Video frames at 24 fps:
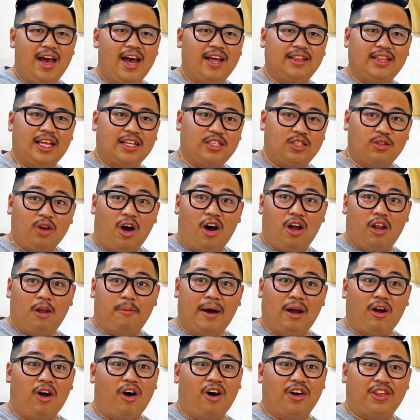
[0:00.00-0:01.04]
And that's all
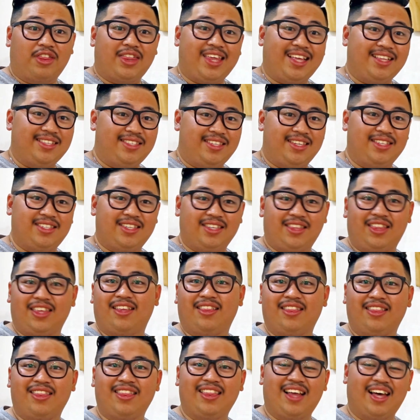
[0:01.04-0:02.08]
about authenticity,
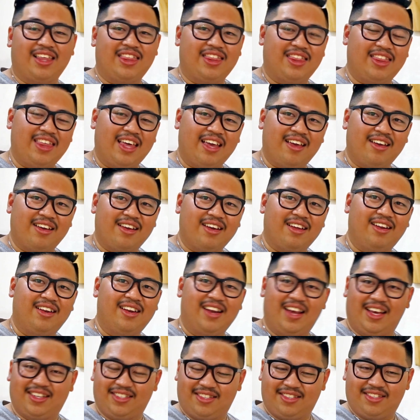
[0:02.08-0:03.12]

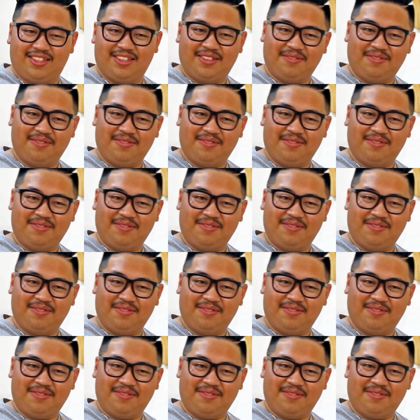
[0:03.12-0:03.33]
nothing less.